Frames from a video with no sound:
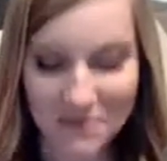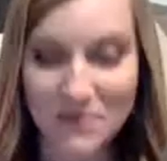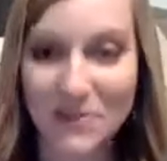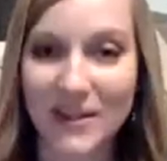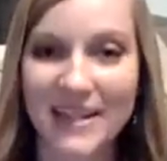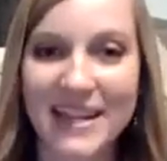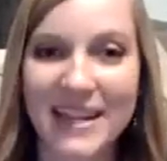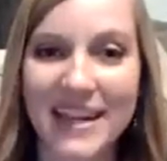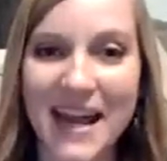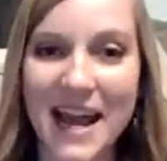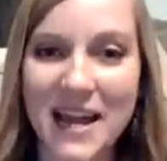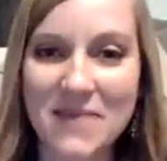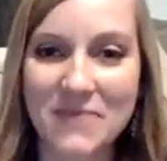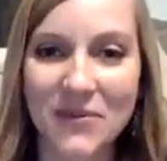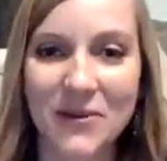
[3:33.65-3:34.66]
Brittany and
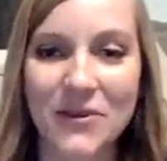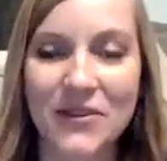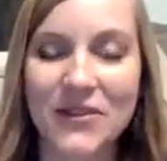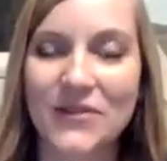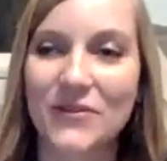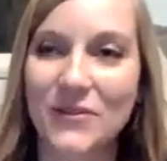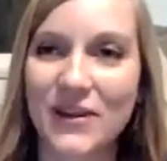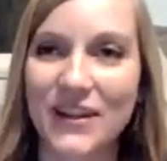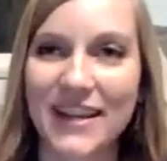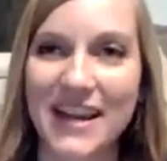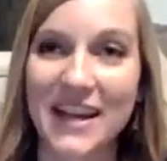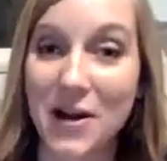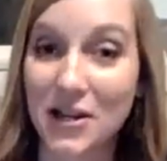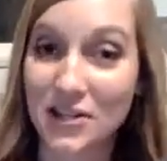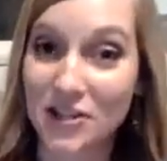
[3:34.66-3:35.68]
I both were
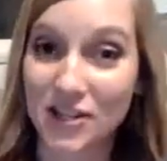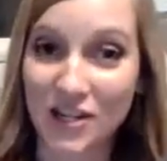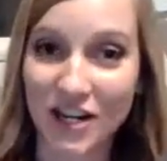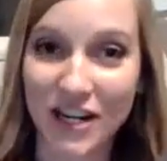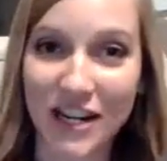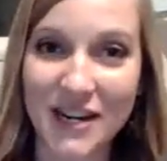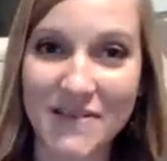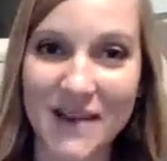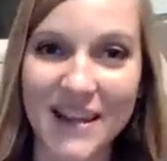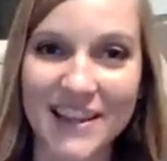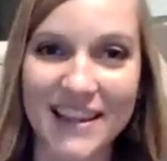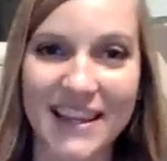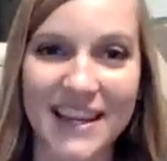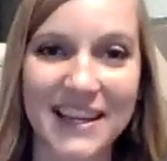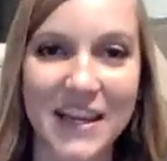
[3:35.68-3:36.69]
unsure
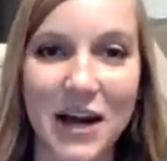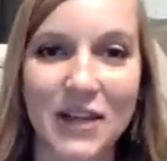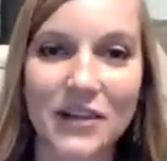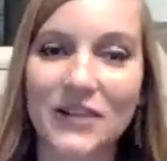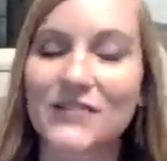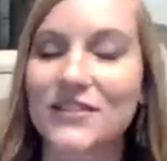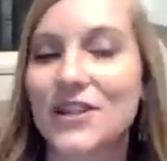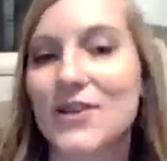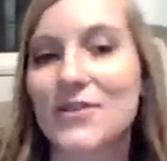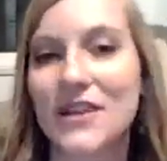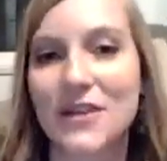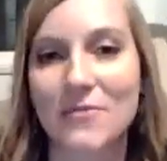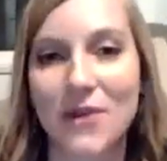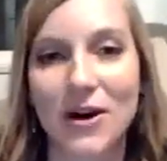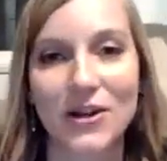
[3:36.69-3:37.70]
about the color of
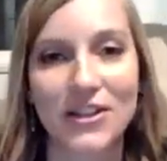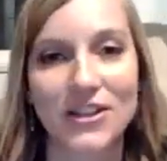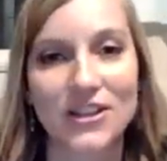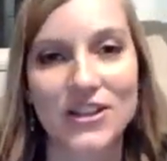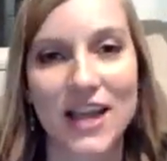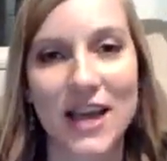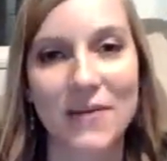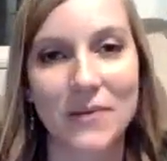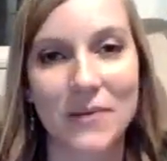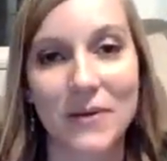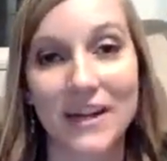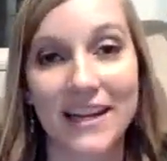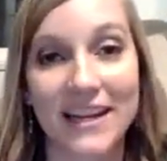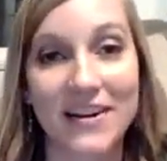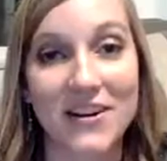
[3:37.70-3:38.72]
toenail polish that we were
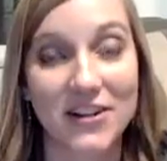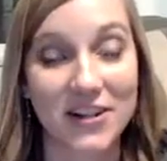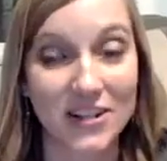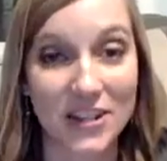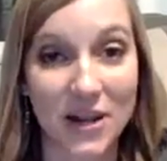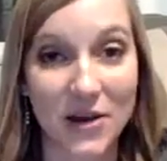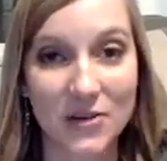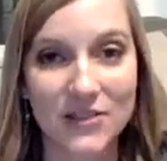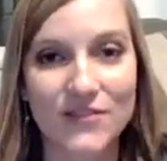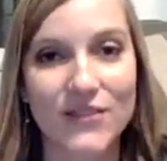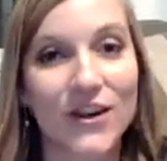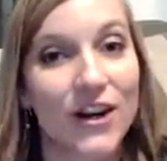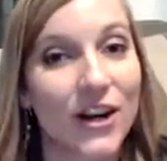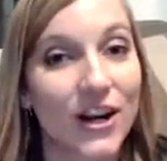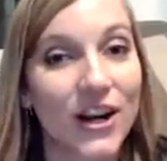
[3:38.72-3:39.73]
getting on our toes.
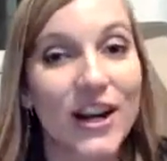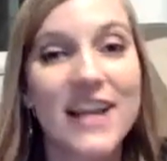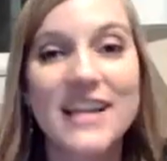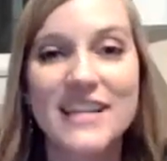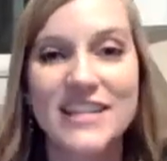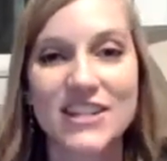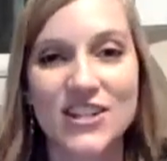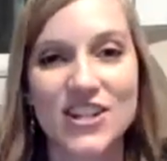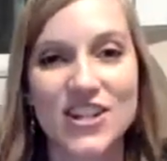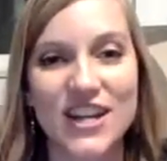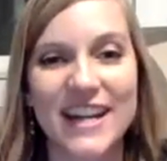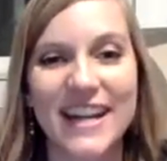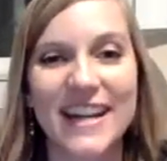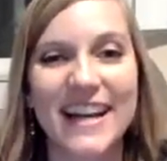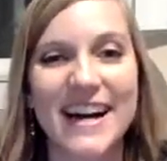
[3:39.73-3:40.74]
For her,
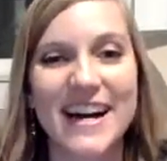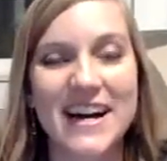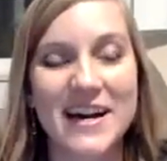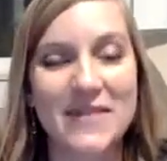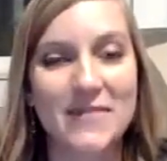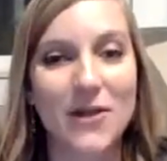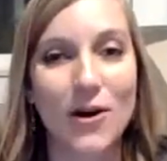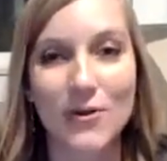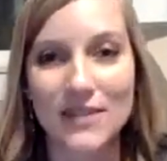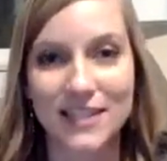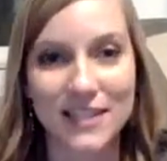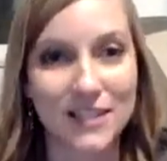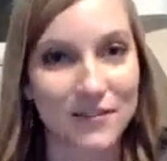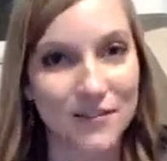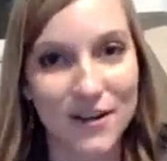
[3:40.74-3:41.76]
she always
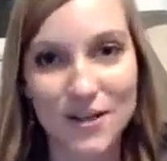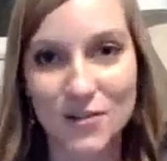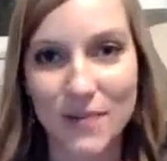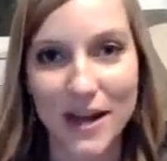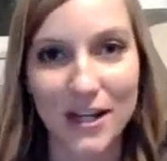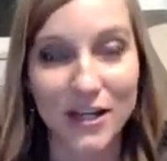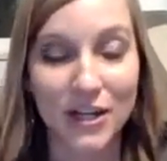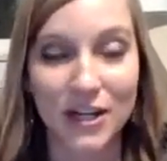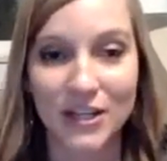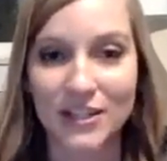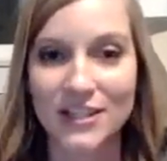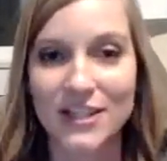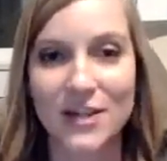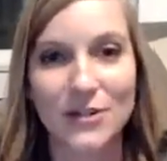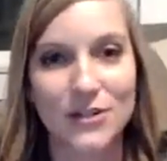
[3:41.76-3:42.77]
gets a French manicure,
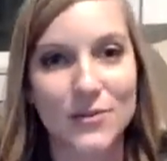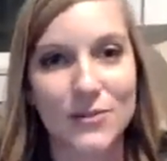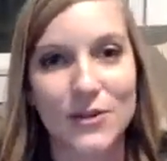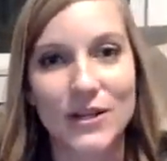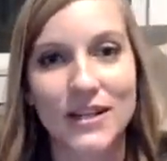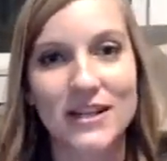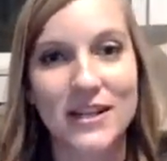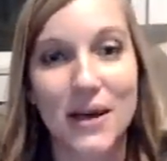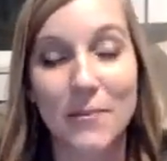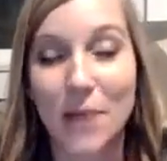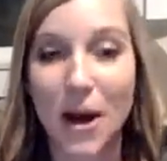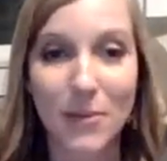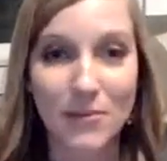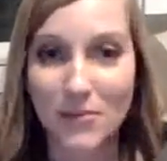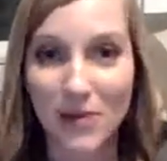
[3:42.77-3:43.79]
and so to put a
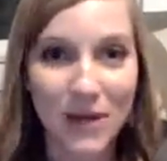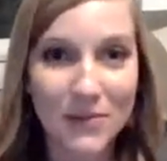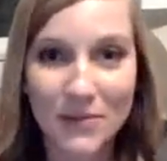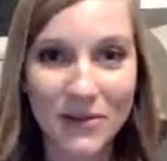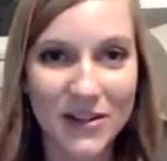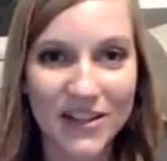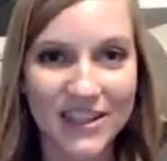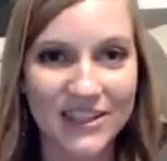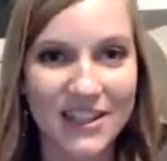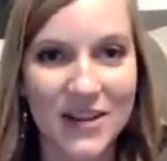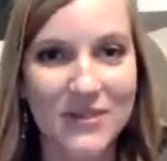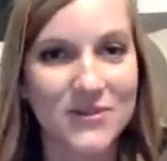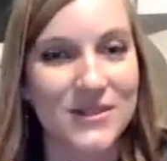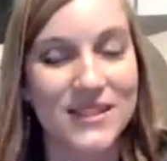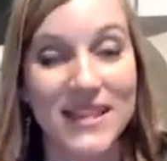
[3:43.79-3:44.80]
pop of purple on her
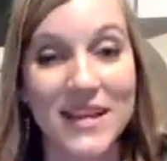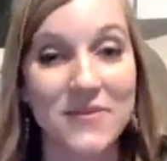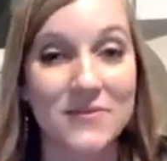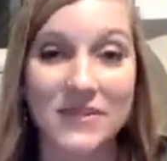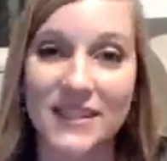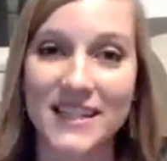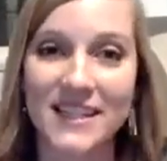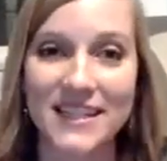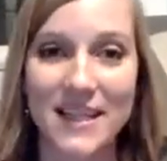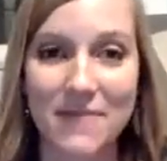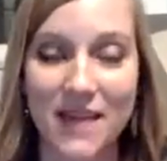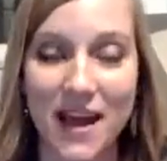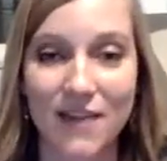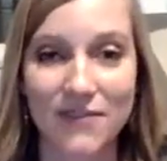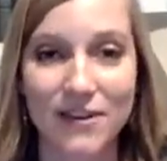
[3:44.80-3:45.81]
toes was really
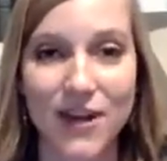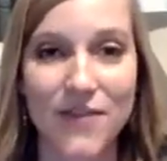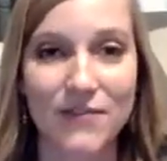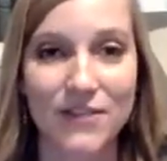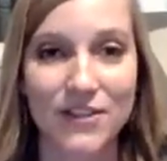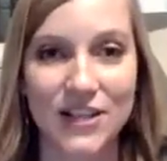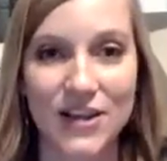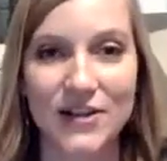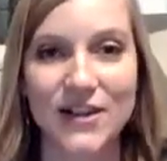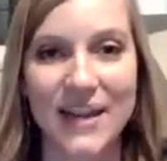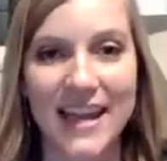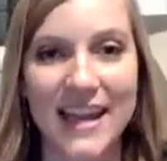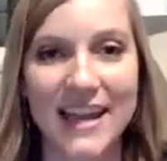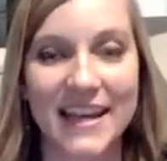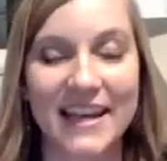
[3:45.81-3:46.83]
stepping out of her comfort zone.
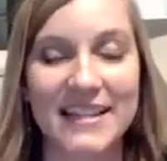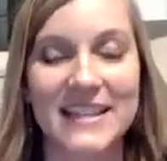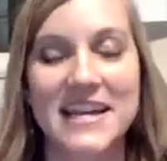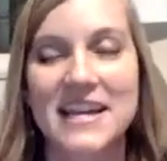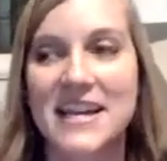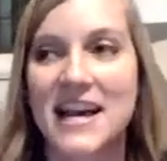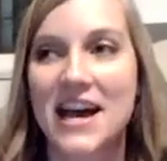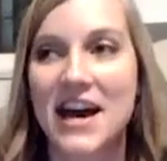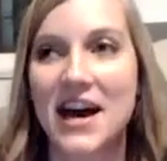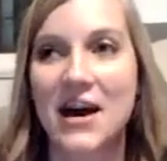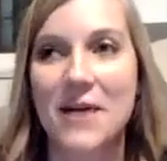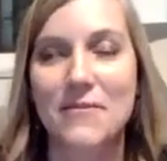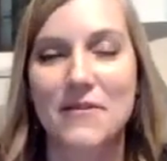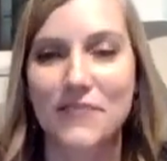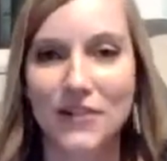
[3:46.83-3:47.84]
And
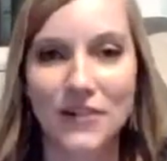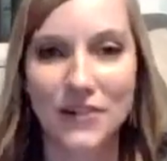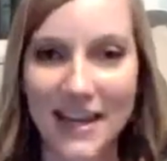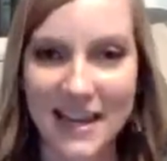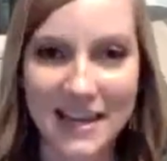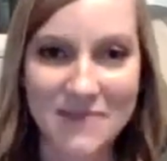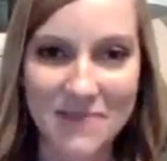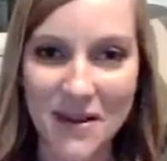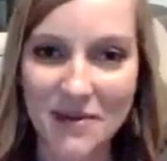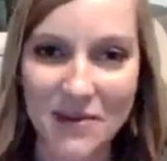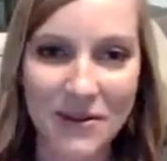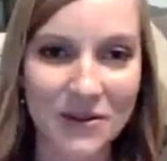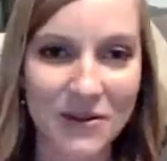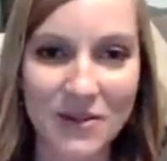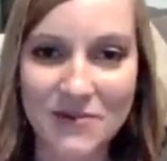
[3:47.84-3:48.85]
if you're a lady,
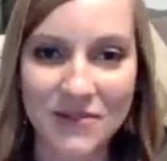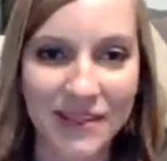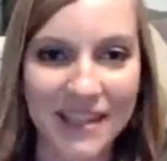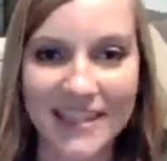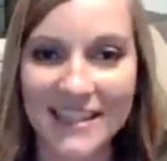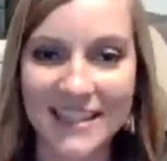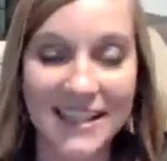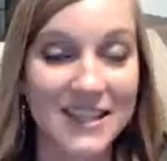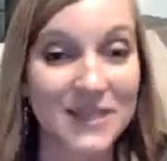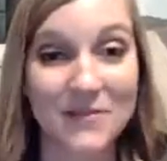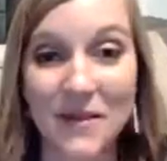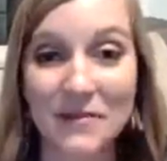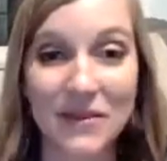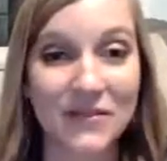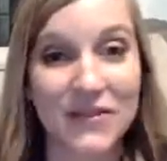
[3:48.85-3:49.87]
maybe you can relate to this.
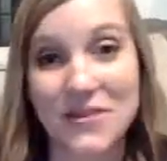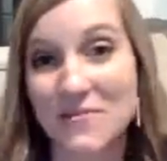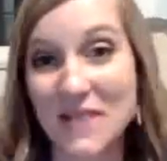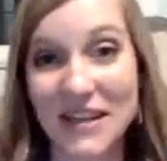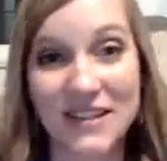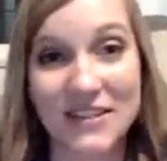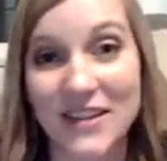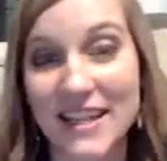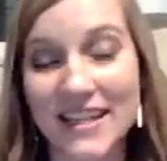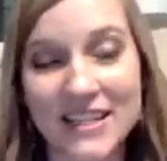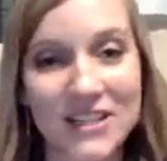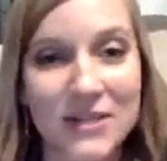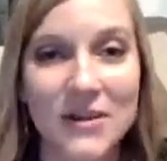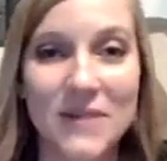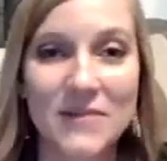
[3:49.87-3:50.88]
Maybe if you're a man, you can
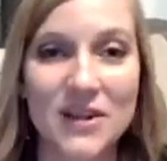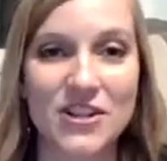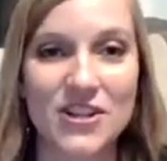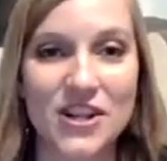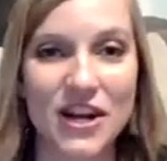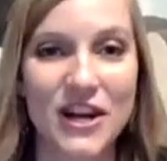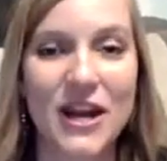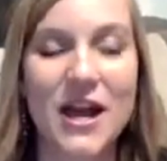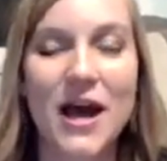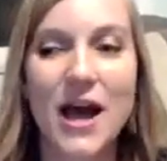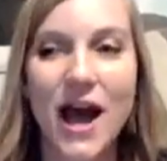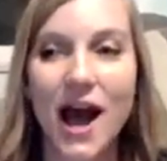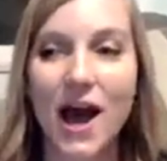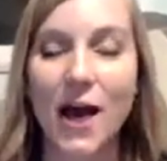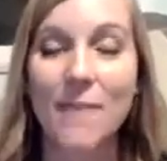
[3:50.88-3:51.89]
too. I'm not sure.
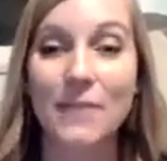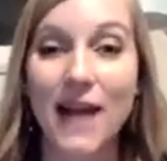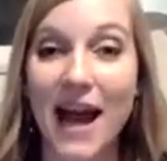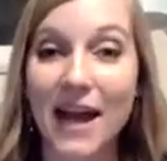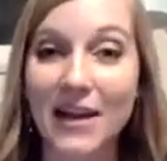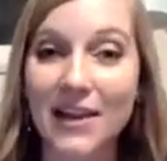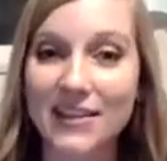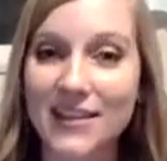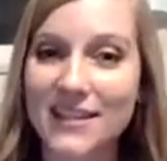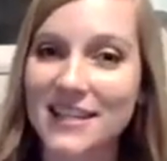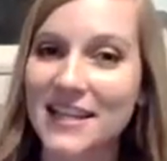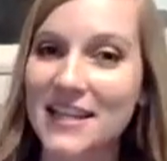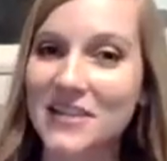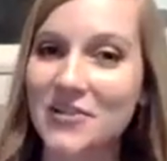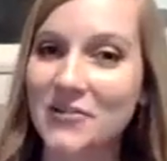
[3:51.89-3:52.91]
But I got this
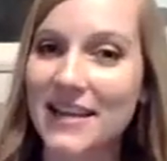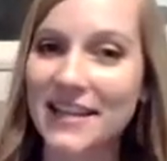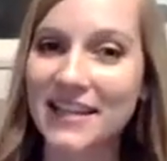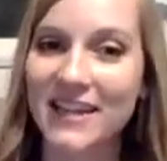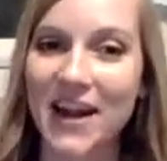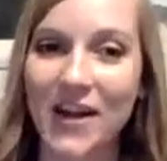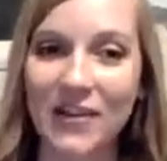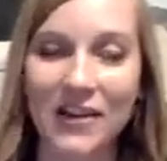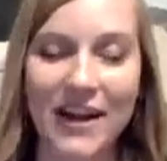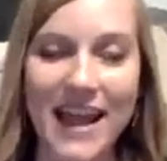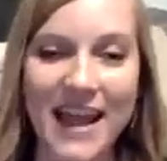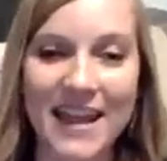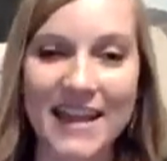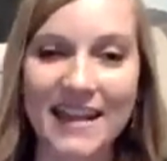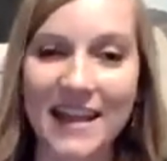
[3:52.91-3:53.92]
green color,
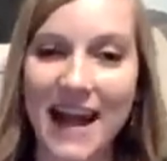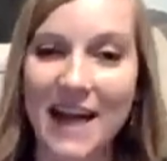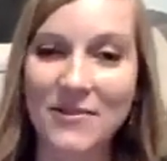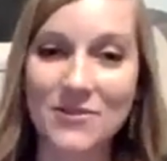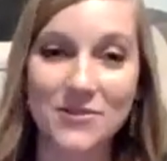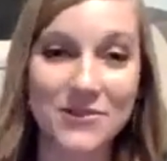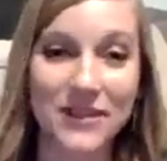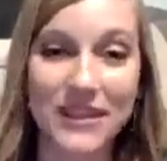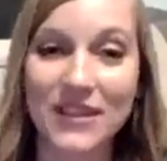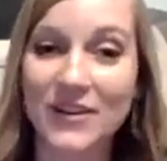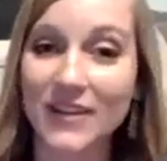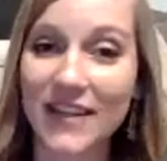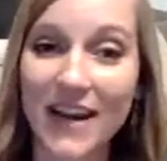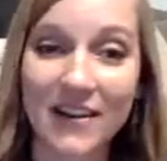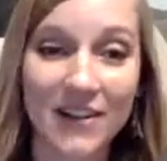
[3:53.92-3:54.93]
and I was really
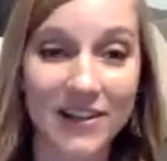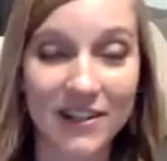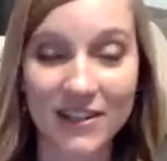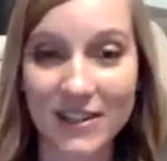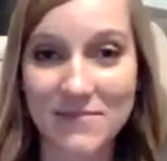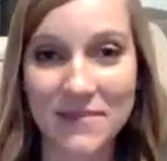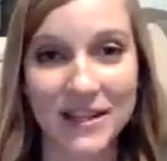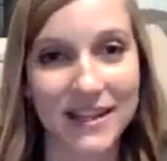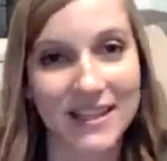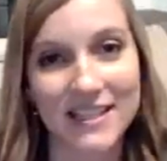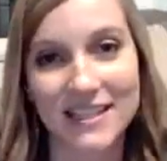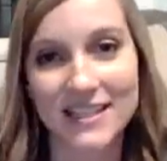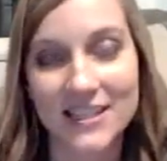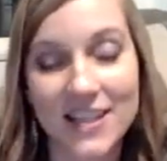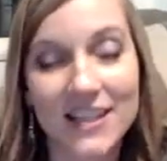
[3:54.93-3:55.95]
going out on a limb here
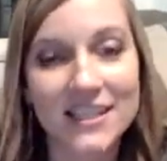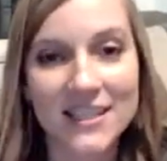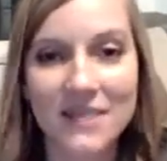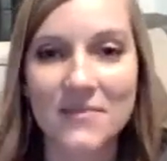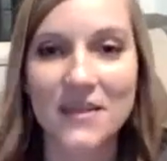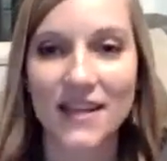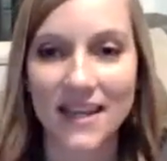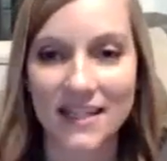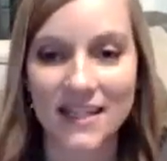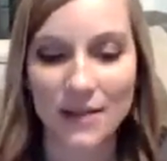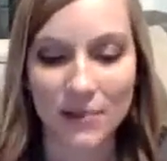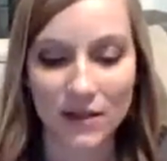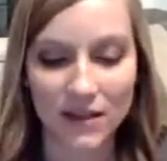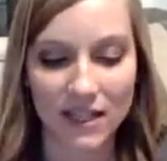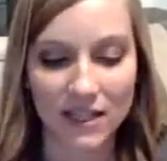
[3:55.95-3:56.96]
because it's not something I
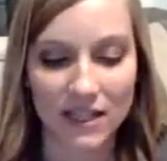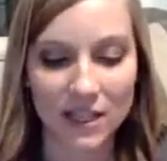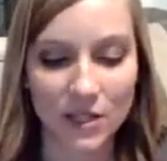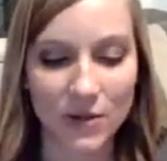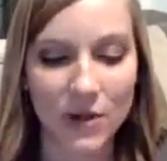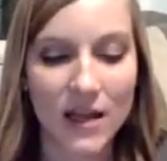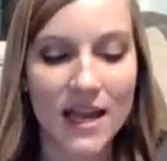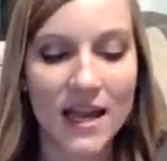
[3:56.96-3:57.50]
typically do.